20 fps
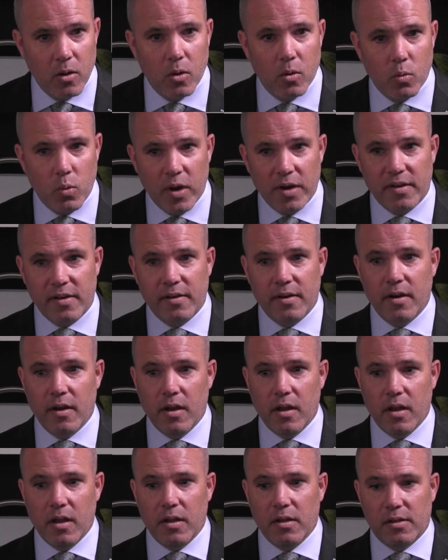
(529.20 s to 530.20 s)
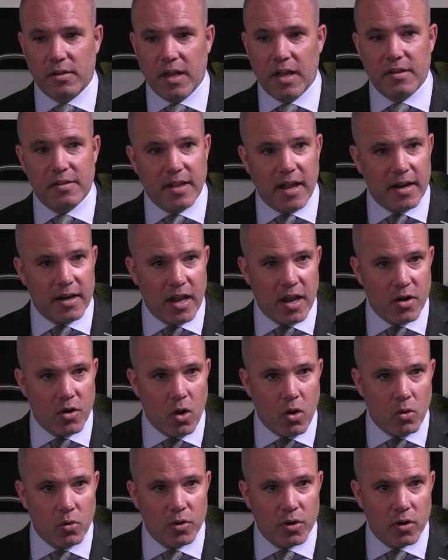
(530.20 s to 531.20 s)
which says that an
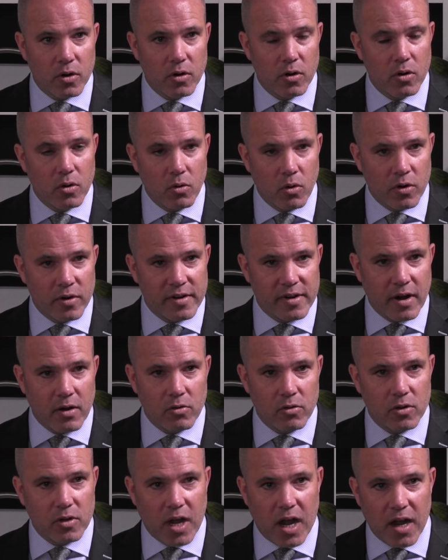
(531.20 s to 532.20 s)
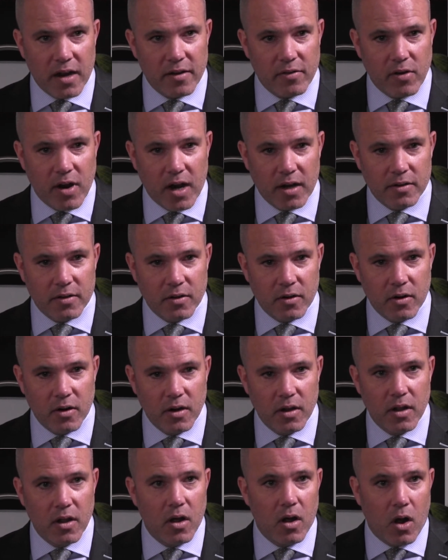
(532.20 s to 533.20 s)
owner or a general contractor
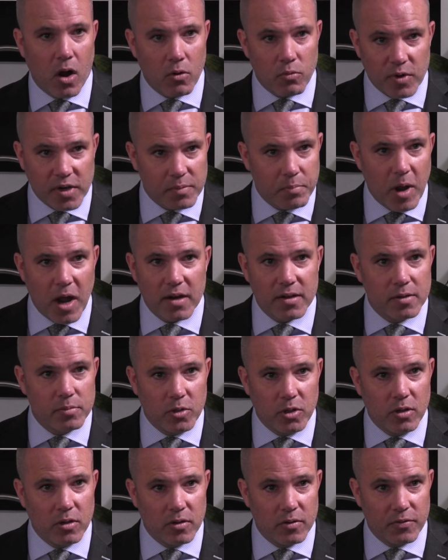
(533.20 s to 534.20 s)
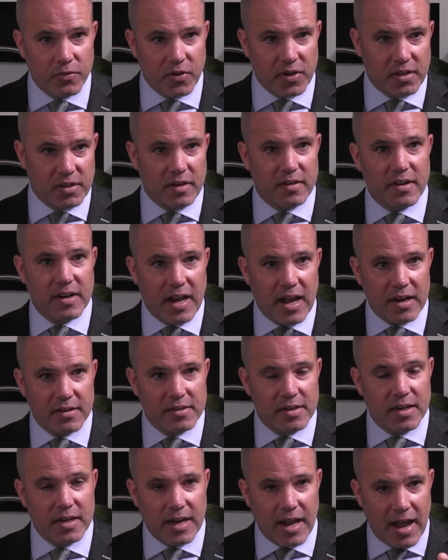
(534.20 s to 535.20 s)
are responsible for such an
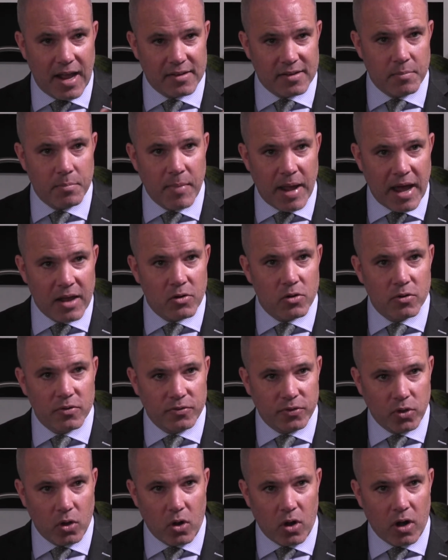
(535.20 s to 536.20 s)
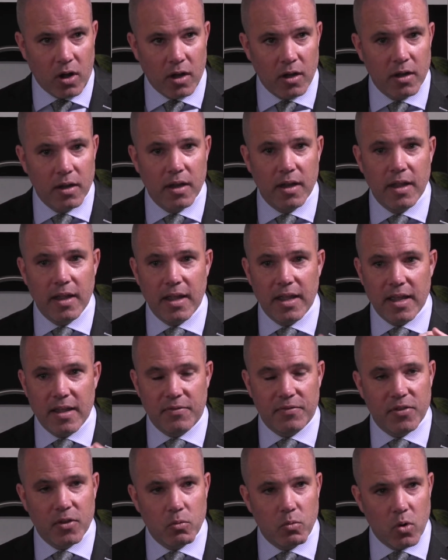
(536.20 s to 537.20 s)
accident as a matter of law
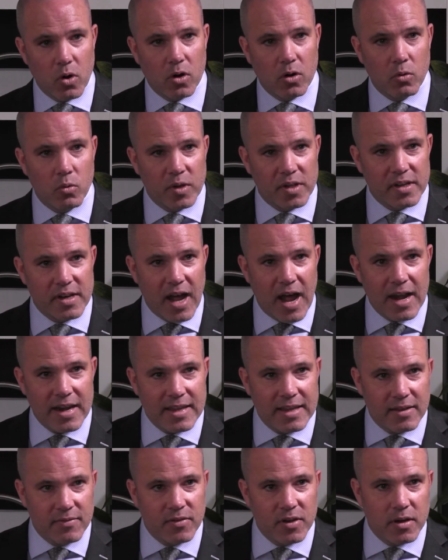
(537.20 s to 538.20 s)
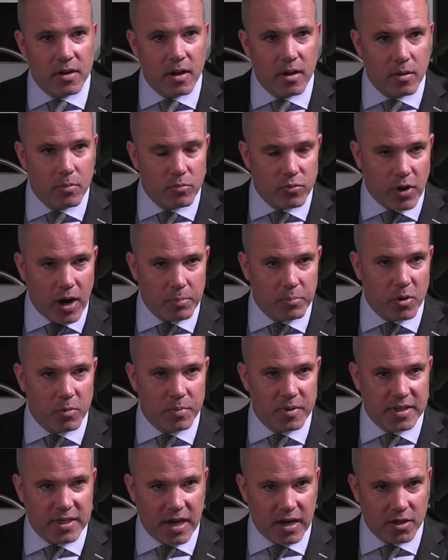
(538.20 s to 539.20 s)
if the worker was not given proper
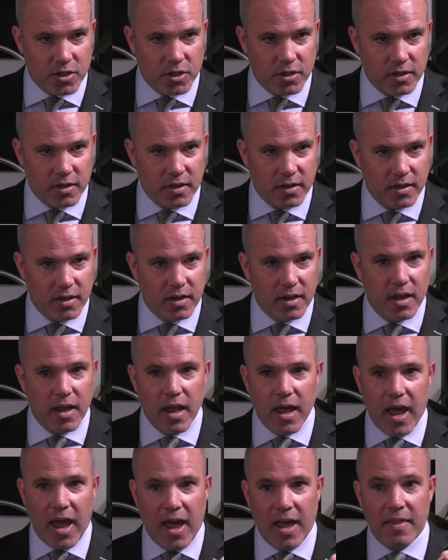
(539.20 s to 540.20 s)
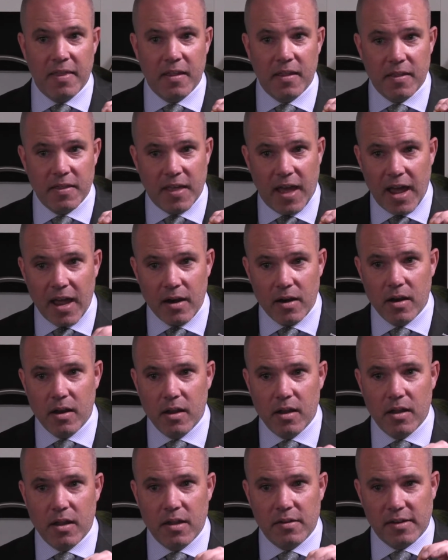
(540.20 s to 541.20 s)
protection. And that
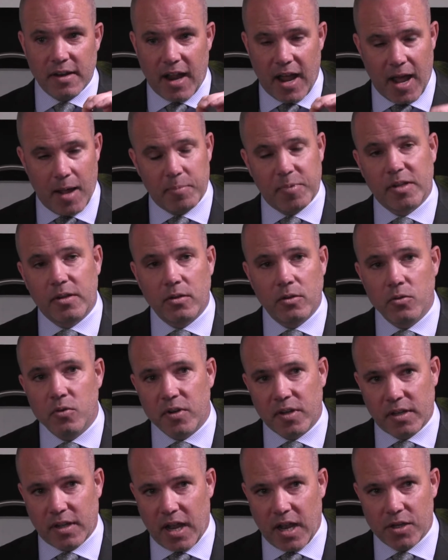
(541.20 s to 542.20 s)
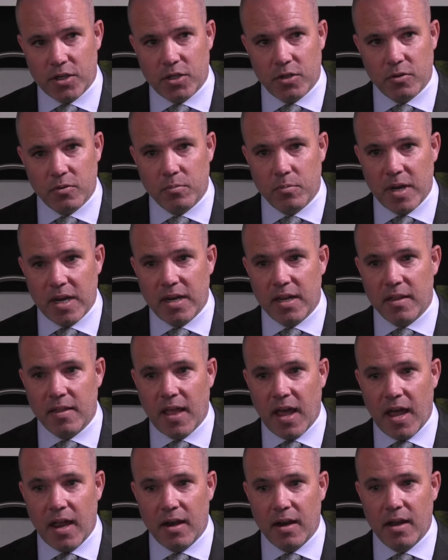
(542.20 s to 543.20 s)
is an absolute statute, meaning
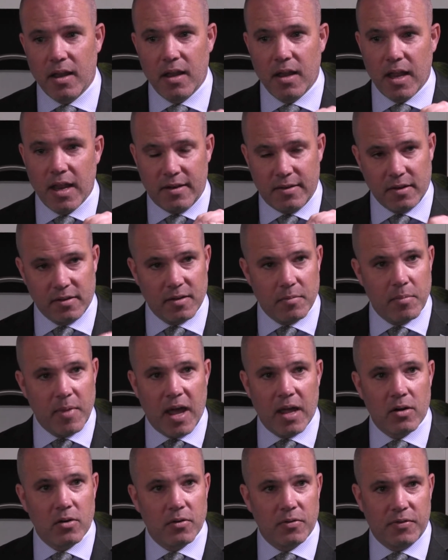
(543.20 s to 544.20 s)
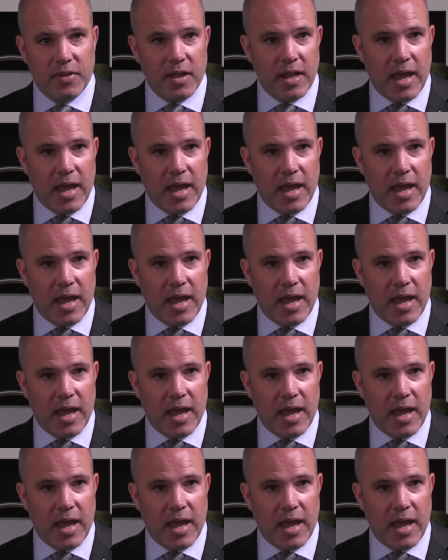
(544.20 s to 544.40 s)
that it doesn't matter if they